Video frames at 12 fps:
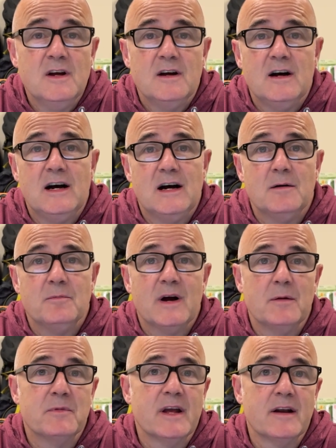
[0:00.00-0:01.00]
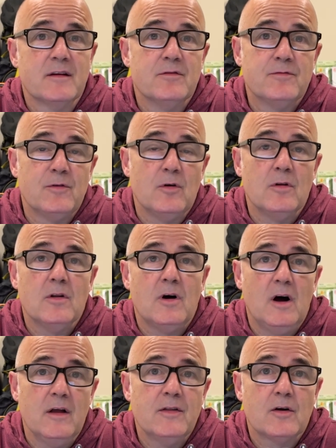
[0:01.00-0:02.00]
I'm getting full
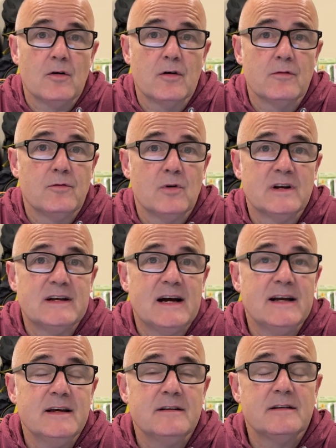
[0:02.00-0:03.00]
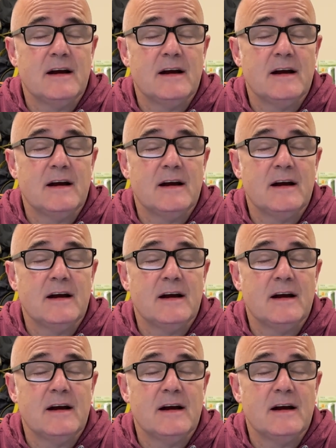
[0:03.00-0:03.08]
on the carnivore diet.